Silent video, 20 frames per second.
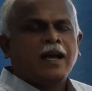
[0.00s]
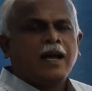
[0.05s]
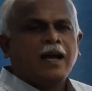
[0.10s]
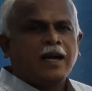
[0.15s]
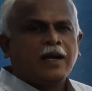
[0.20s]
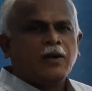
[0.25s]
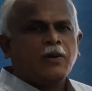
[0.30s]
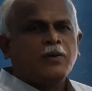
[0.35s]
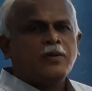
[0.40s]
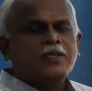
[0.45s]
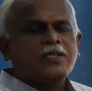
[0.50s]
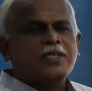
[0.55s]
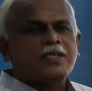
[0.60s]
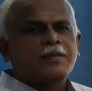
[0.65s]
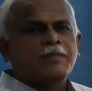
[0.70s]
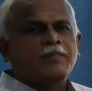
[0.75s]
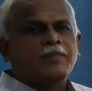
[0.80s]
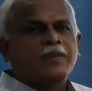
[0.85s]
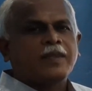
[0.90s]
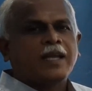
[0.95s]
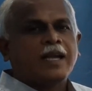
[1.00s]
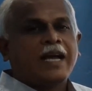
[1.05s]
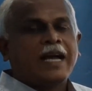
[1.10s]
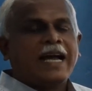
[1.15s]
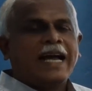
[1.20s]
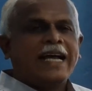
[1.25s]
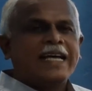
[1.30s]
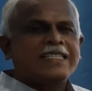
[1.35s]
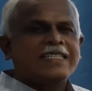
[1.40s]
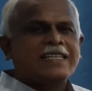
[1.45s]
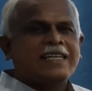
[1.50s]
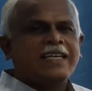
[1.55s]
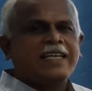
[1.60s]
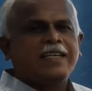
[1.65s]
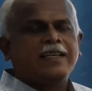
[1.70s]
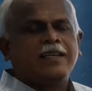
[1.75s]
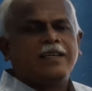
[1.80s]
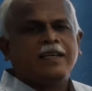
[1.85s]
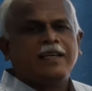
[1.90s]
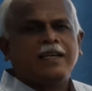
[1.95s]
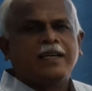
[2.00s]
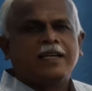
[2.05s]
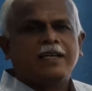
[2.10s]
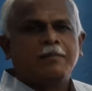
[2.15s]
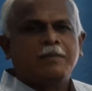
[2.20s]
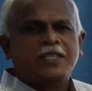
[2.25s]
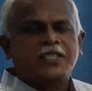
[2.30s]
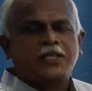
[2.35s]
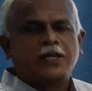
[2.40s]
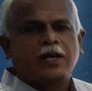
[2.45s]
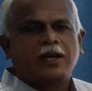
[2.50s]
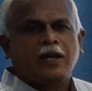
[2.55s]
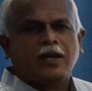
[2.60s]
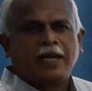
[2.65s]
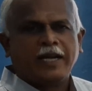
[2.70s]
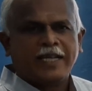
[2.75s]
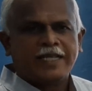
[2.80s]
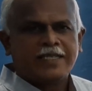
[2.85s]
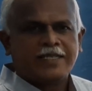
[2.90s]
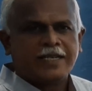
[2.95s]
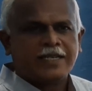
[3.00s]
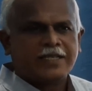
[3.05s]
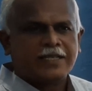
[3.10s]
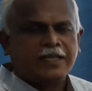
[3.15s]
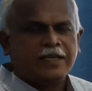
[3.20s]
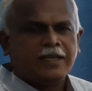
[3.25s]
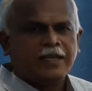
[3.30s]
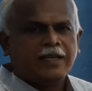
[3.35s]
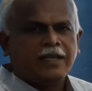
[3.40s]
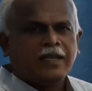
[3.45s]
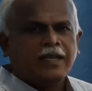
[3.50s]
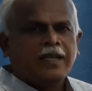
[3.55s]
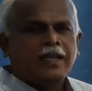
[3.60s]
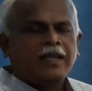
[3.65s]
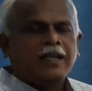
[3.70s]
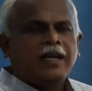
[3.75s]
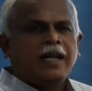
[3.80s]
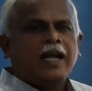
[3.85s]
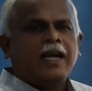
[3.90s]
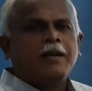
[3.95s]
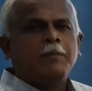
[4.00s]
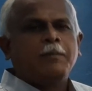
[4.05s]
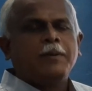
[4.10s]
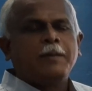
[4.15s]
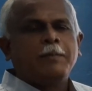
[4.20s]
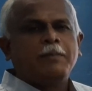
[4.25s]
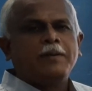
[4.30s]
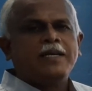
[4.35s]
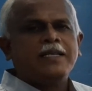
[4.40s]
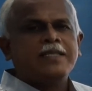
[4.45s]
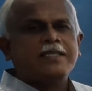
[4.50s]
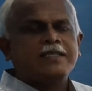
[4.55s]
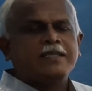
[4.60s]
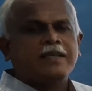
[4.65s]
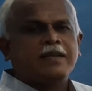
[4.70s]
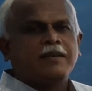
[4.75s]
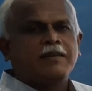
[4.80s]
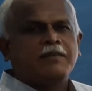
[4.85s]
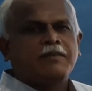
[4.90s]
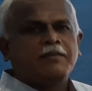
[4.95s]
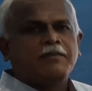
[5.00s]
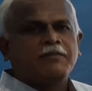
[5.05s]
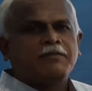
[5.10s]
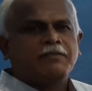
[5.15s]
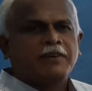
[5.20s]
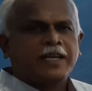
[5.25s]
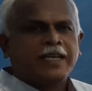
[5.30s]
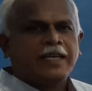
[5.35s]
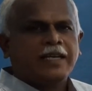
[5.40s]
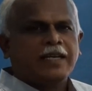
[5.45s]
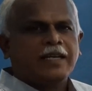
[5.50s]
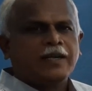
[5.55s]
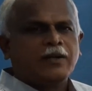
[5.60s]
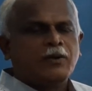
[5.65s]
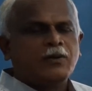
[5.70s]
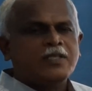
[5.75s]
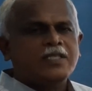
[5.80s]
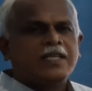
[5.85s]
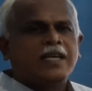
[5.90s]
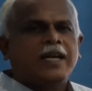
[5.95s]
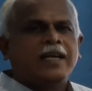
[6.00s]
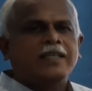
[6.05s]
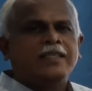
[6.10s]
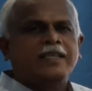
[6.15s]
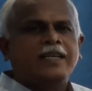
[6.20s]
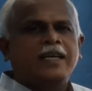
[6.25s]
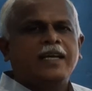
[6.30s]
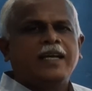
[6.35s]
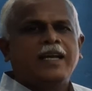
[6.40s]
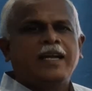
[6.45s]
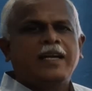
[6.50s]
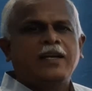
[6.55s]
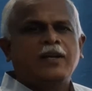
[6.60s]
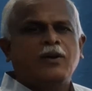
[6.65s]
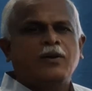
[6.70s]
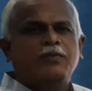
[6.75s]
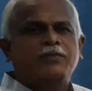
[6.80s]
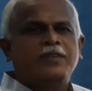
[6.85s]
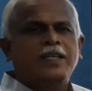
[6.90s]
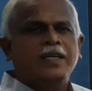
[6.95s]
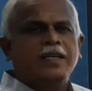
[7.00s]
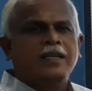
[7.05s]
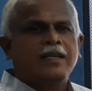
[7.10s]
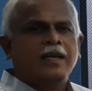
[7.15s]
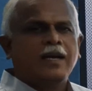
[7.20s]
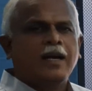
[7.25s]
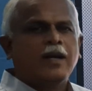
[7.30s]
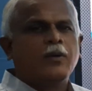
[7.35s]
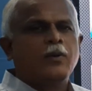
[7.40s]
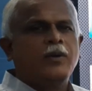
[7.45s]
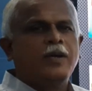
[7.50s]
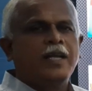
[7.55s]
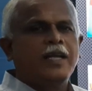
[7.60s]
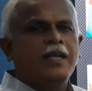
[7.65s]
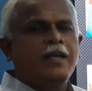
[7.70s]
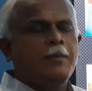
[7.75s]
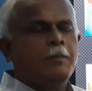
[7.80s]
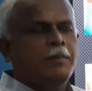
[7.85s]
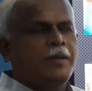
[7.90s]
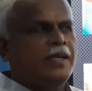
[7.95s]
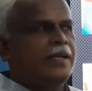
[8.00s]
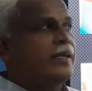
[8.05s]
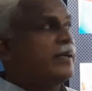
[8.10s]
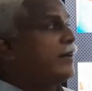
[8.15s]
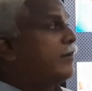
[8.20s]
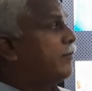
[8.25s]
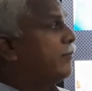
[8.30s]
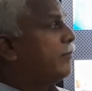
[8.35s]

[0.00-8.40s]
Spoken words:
accounts as like a commercial organization and prepares final accounts at the end of the accounting period.